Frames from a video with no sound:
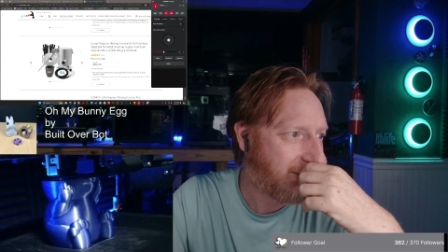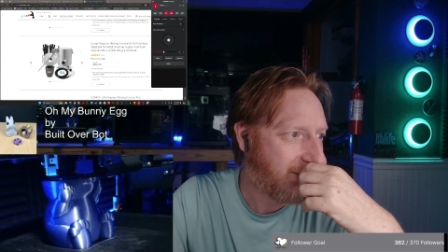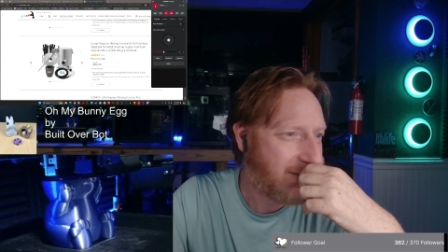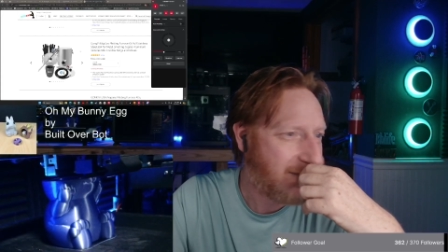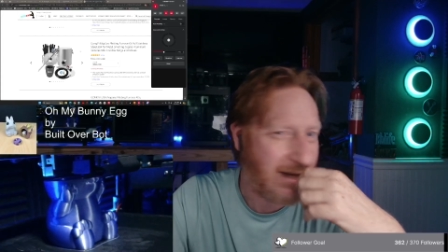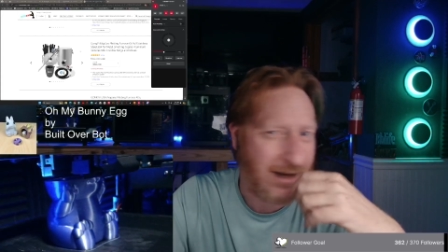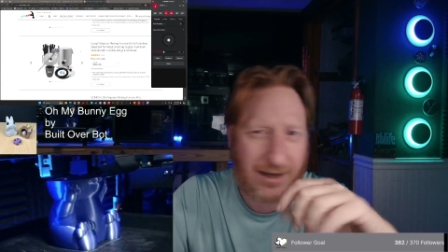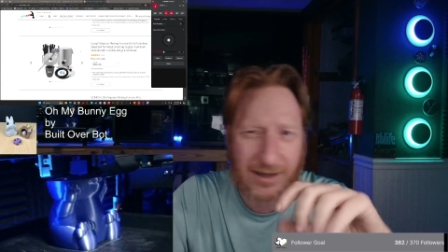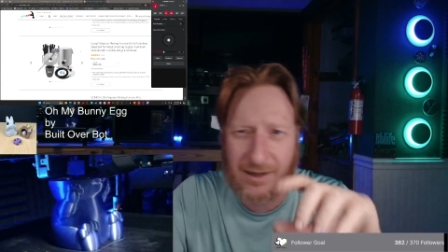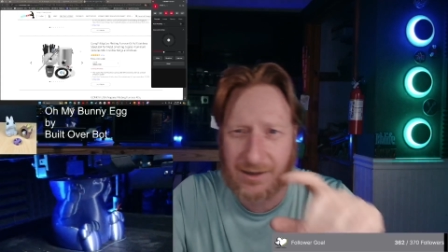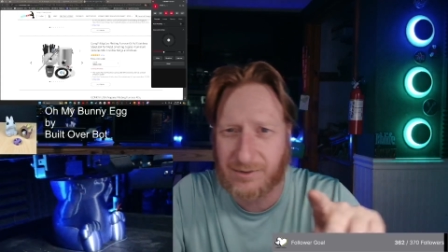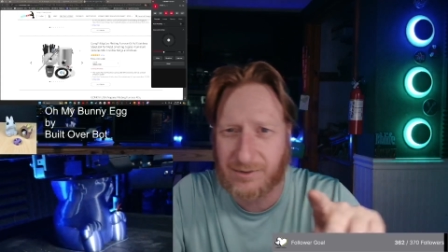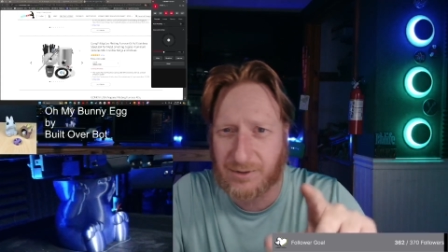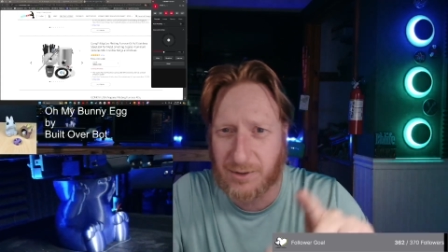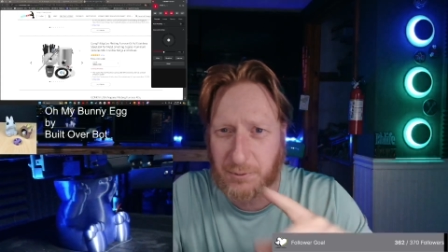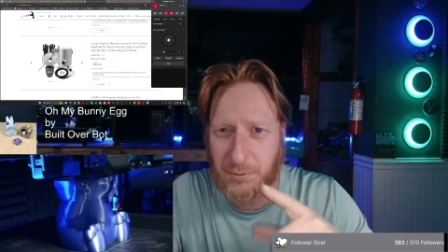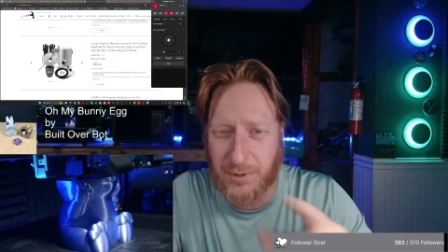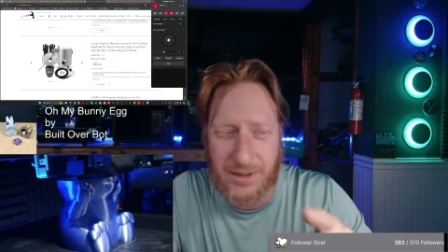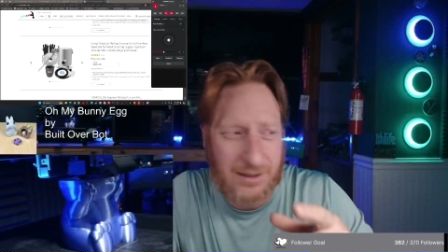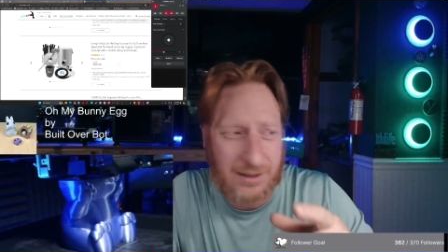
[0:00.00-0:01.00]
I gotta
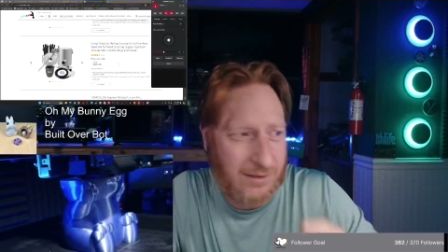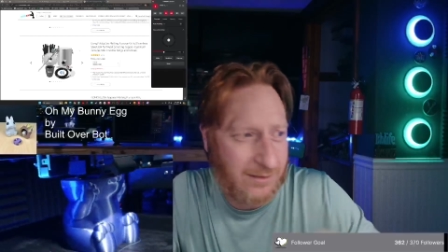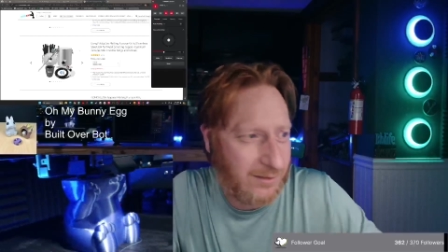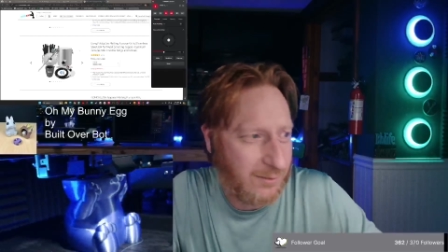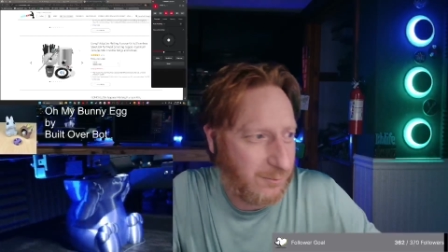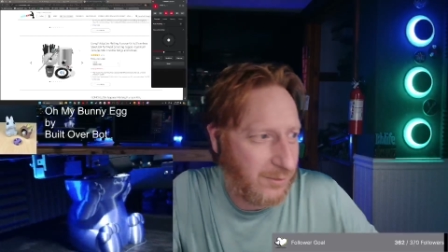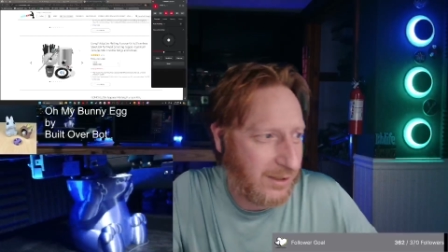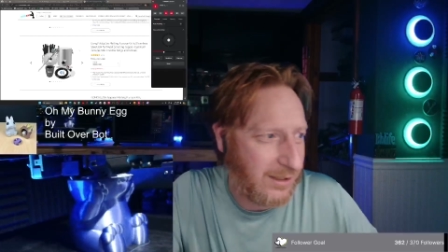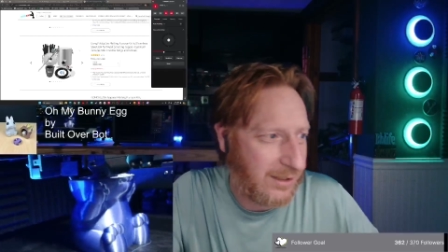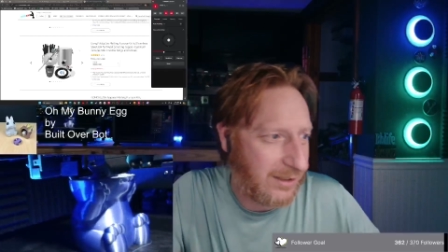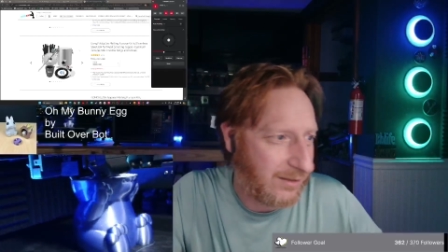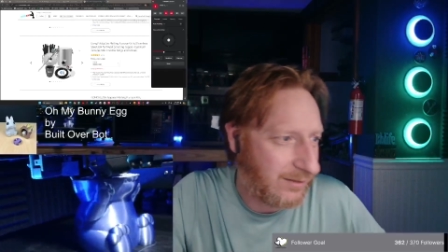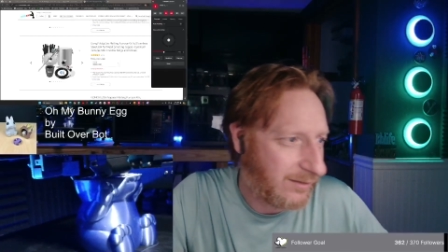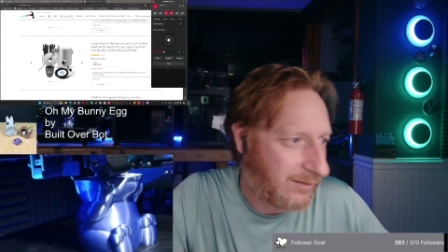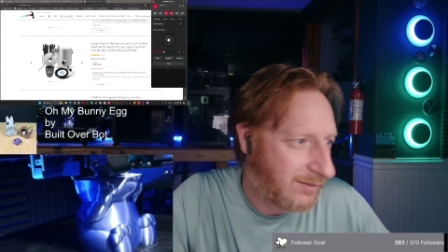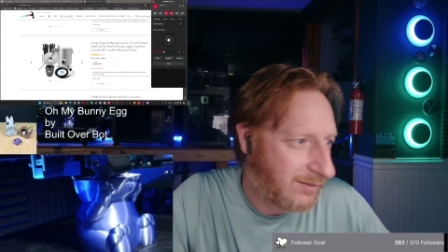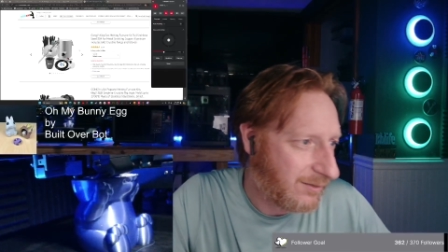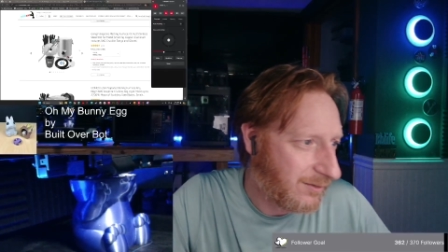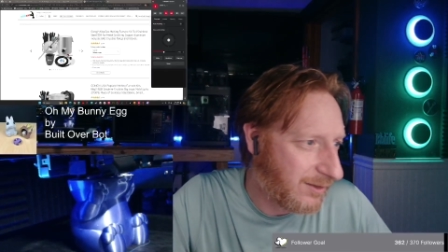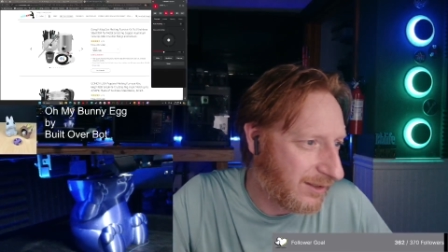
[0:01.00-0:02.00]
start winning.
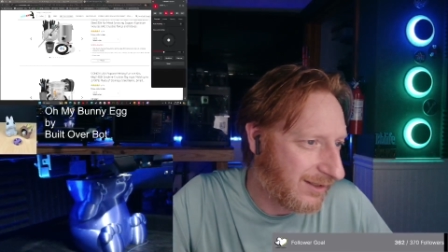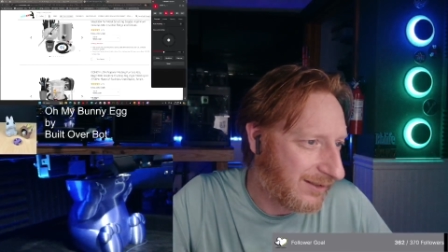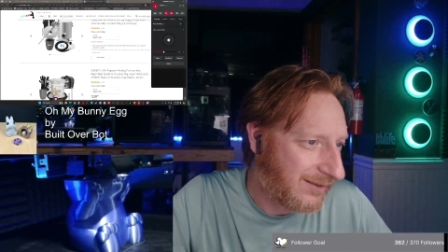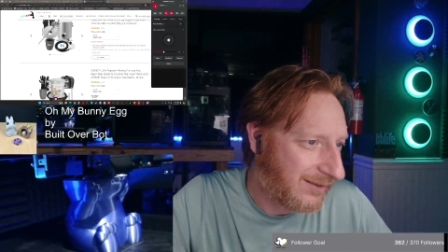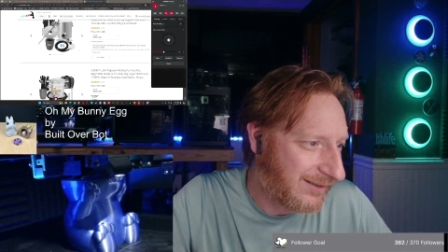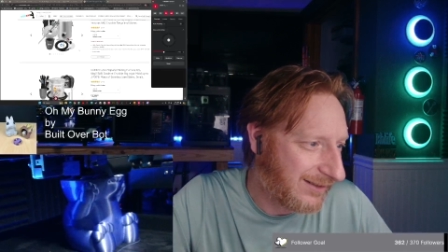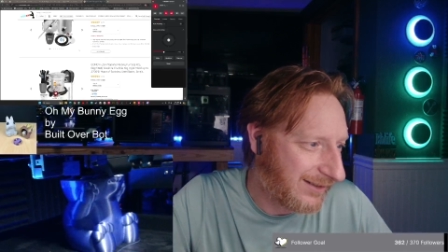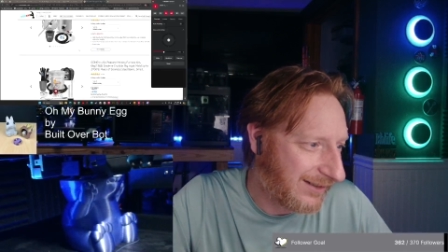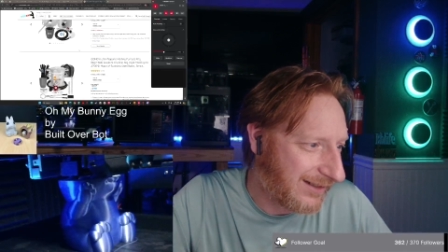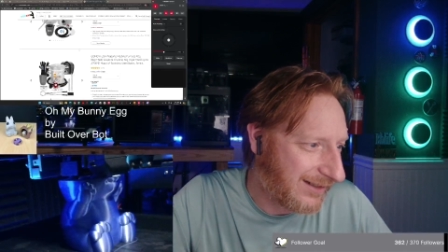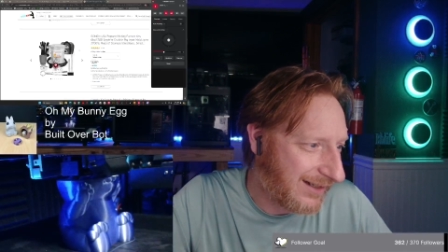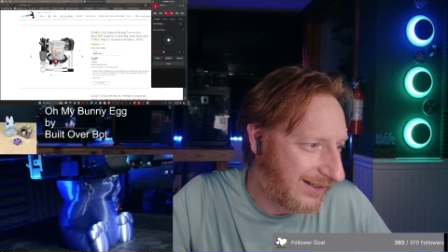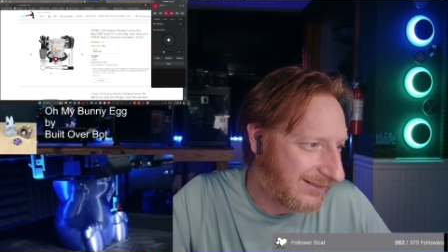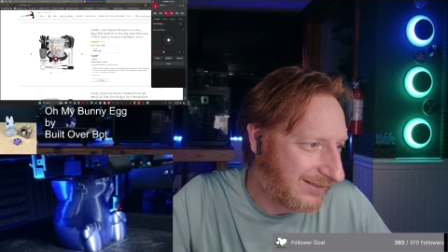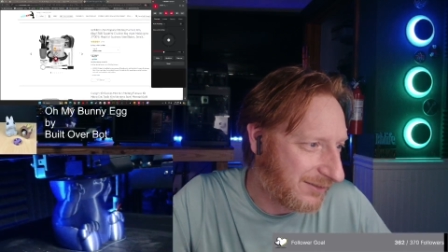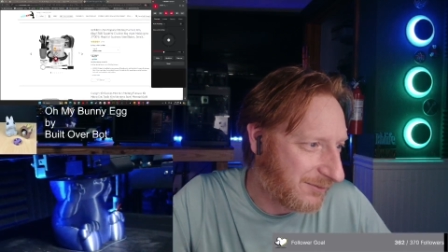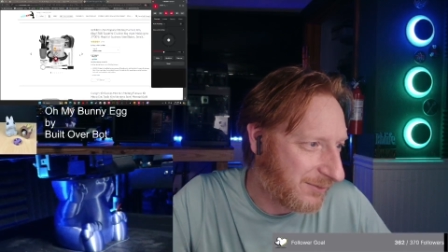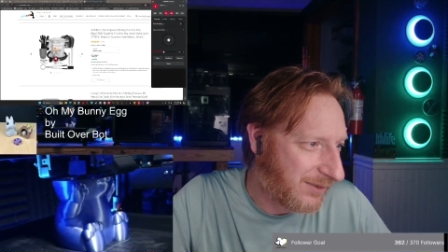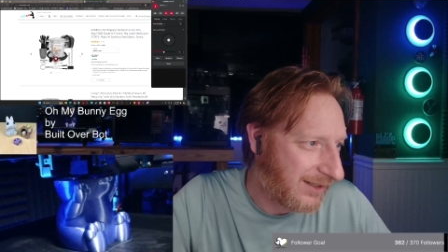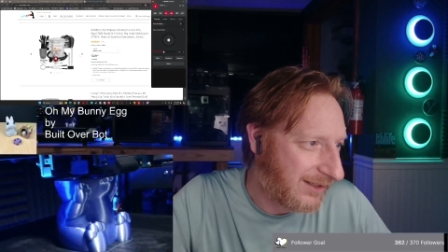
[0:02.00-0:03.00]
I gotta
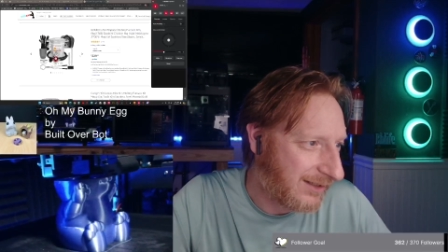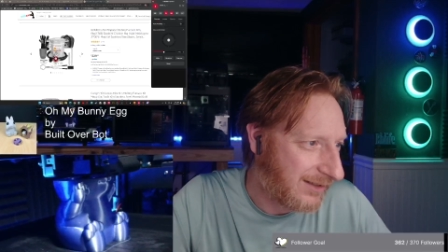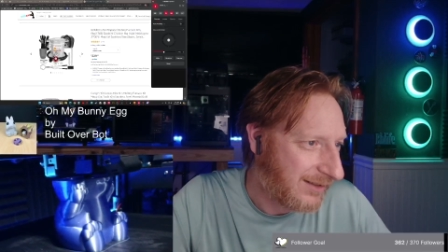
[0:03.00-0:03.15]
start winning.